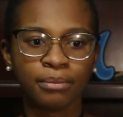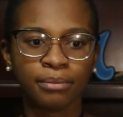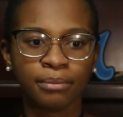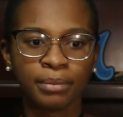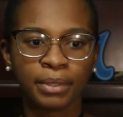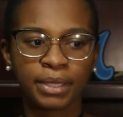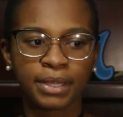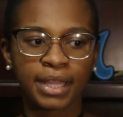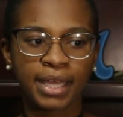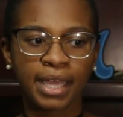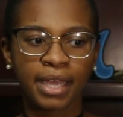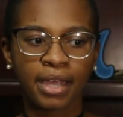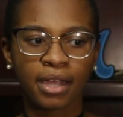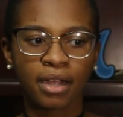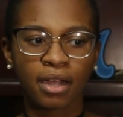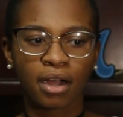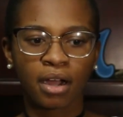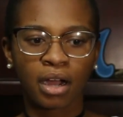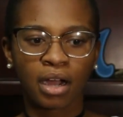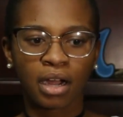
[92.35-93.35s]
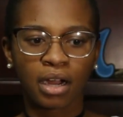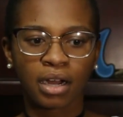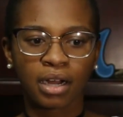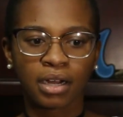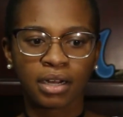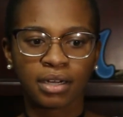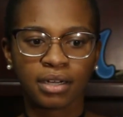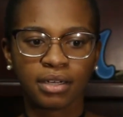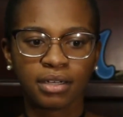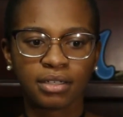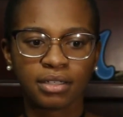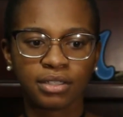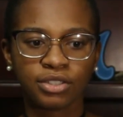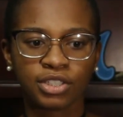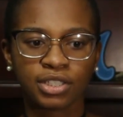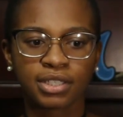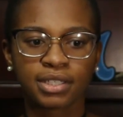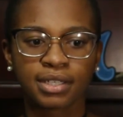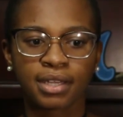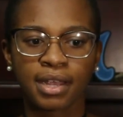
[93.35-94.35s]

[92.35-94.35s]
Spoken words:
But they are just